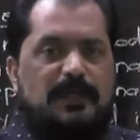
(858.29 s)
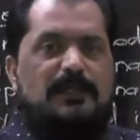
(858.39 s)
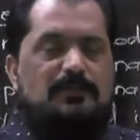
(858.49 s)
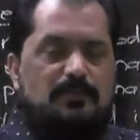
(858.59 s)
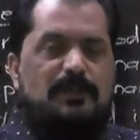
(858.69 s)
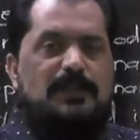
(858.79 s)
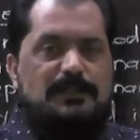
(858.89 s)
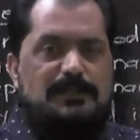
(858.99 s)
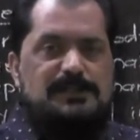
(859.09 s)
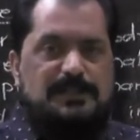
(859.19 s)
that you will
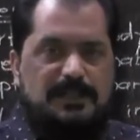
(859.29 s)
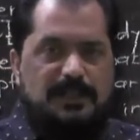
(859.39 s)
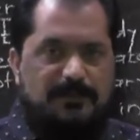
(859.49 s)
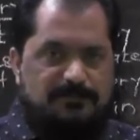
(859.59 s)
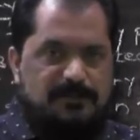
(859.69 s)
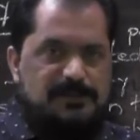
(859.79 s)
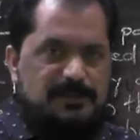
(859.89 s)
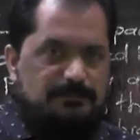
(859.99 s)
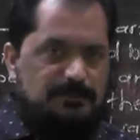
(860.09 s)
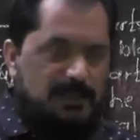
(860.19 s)
understand after
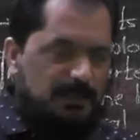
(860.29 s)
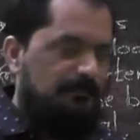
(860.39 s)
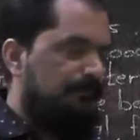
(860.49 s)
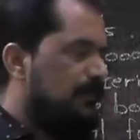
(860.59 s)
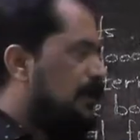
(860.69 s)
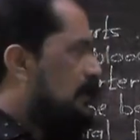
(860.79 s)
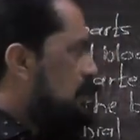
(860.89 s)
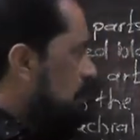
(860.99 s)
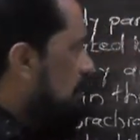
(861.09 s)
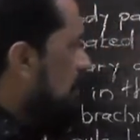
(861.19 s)
some time. So